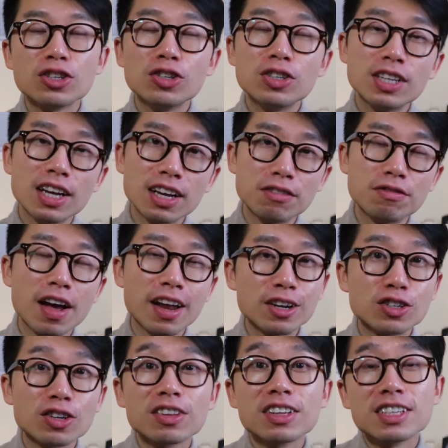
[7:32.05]
to take
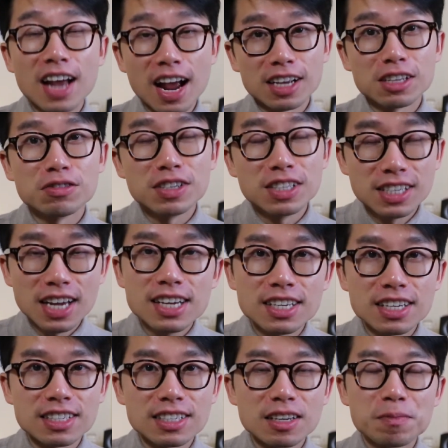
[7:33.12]
advantage of the tax-free
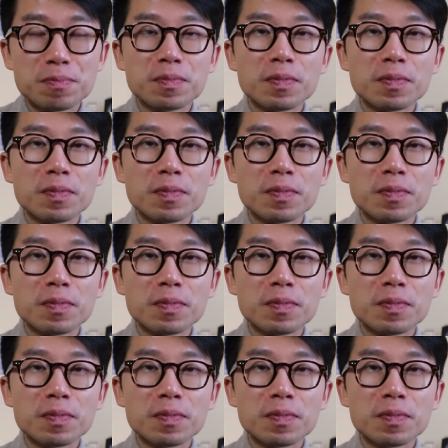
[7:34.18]
status.